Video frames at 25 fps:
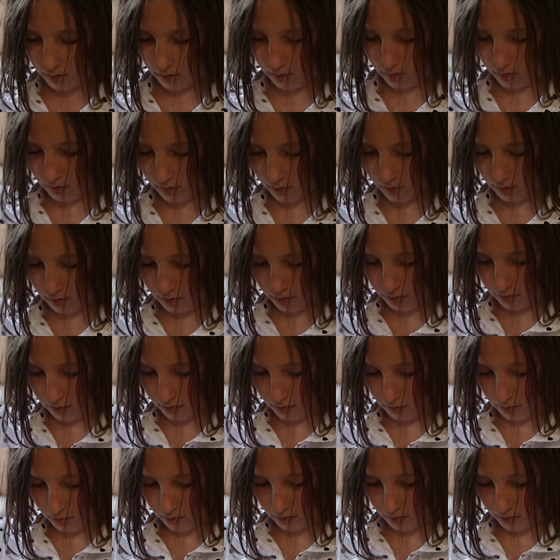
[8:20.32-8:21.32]
what
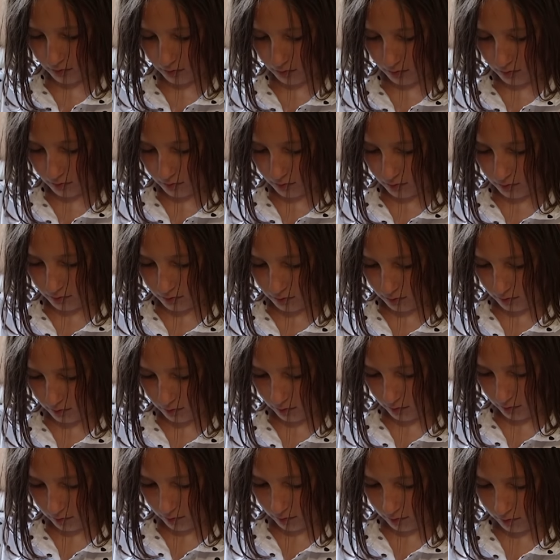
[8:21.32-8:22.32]
Mum and Dad
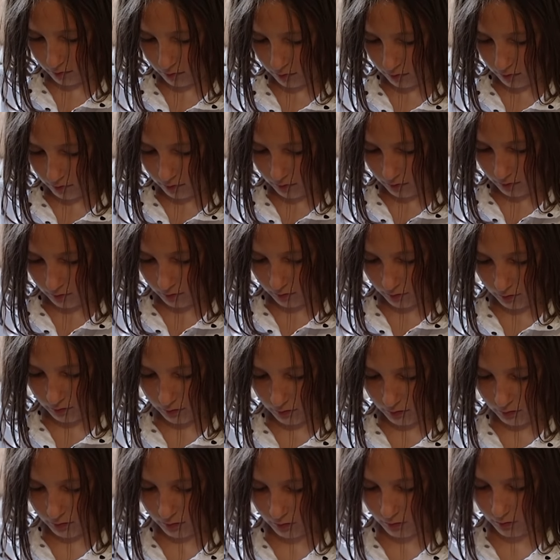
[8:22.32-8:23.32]
are
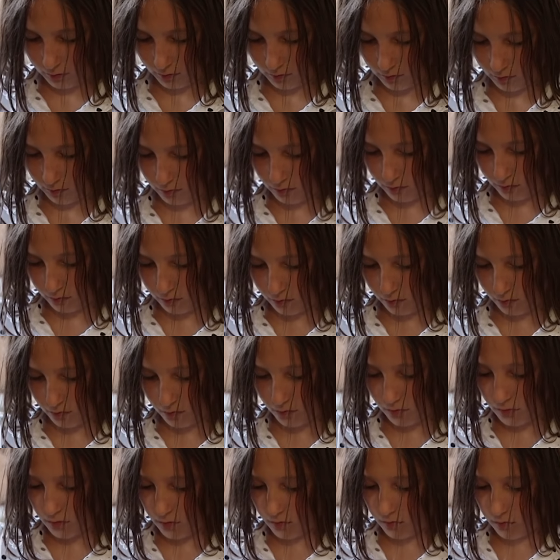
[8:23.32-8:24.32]
doing is making
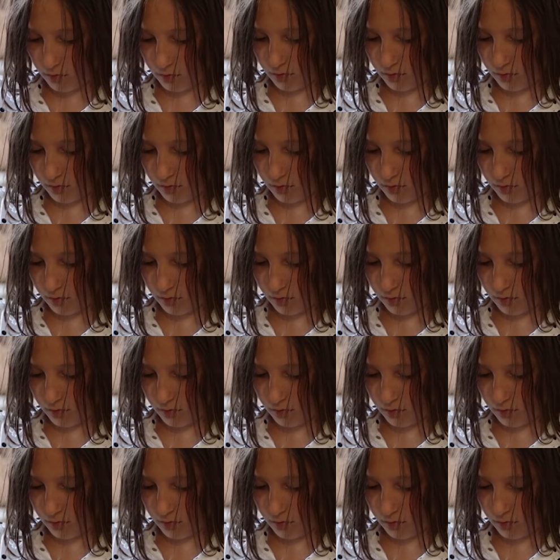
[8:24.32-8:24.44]
sure